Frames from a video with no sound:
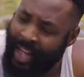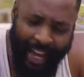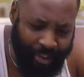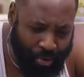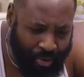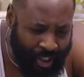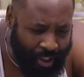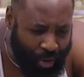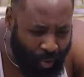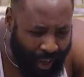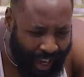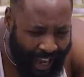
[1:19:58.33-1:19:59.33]
And to think
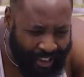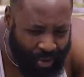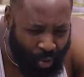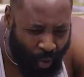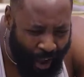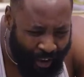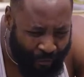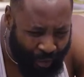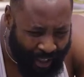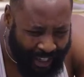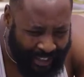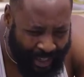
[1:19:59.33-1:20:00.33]
you lie so
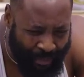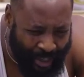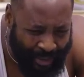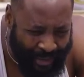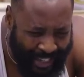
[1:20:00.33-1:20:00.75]
effortlessly makes